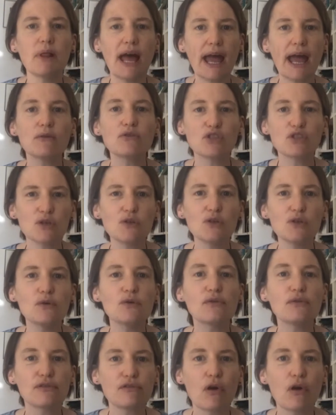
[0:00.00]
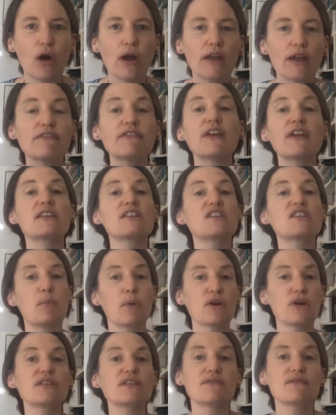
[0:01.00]
How do you thrive in
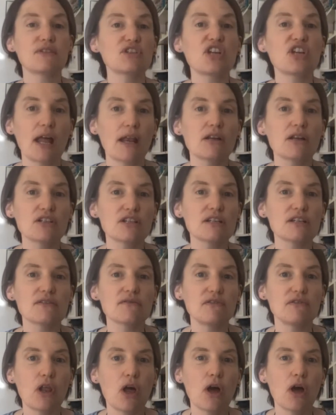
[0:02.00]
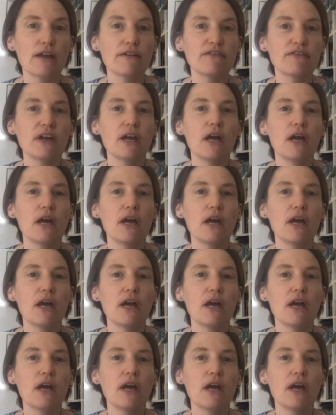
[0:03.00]
spite of the challenges of life?